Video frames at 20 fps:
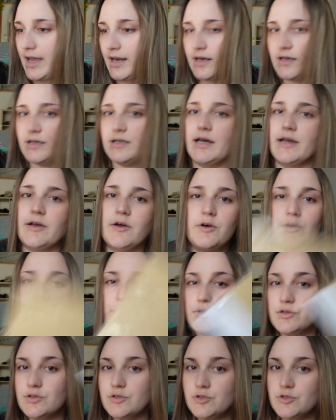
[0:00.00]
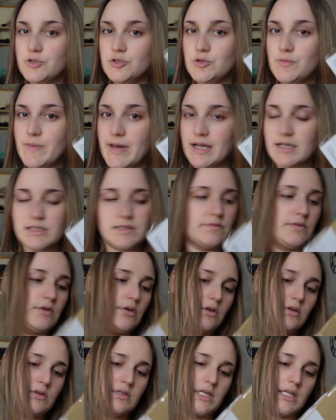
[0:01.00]
and I got two packets of
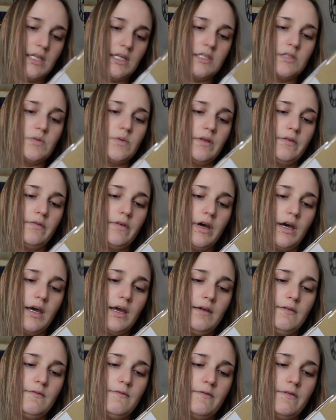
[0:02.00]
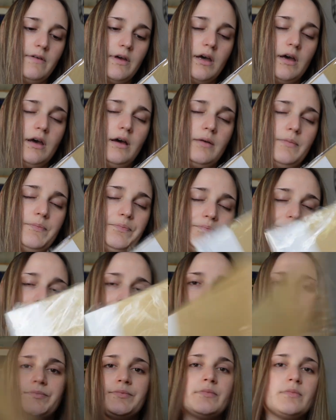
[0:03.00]
those, and there's 25
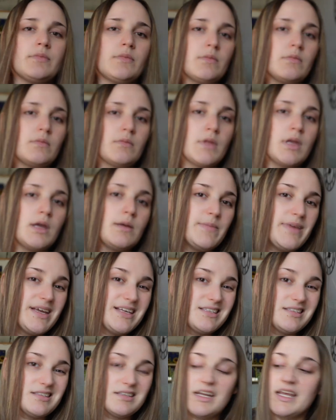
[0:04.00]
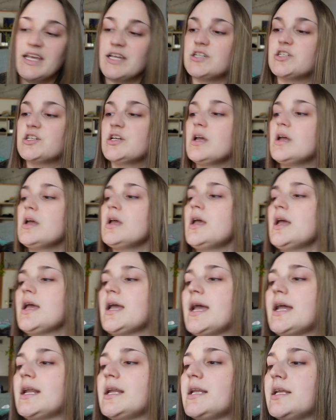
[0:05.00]
pieces in each,
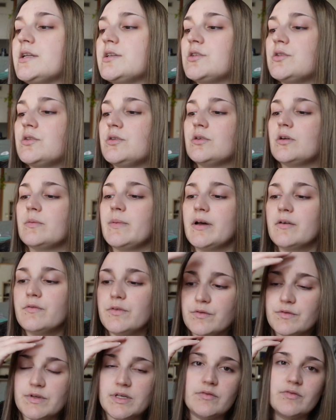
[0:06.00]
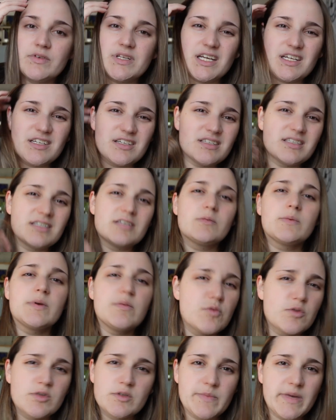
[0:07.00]
and I need to do about 50 invitations. There'll be
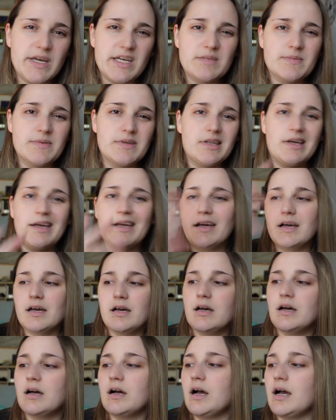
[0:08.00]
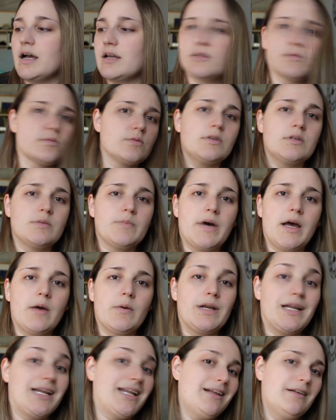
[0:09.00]
more spares, but like, I just wanted to buy
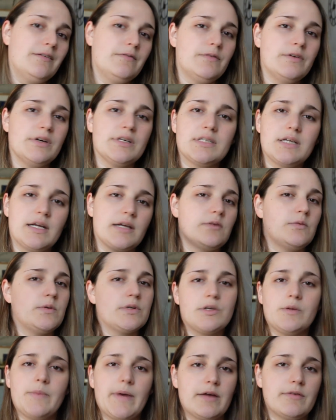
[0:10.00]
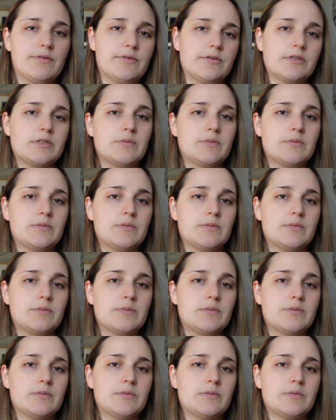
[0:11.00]
what I needed first, and I can always go back for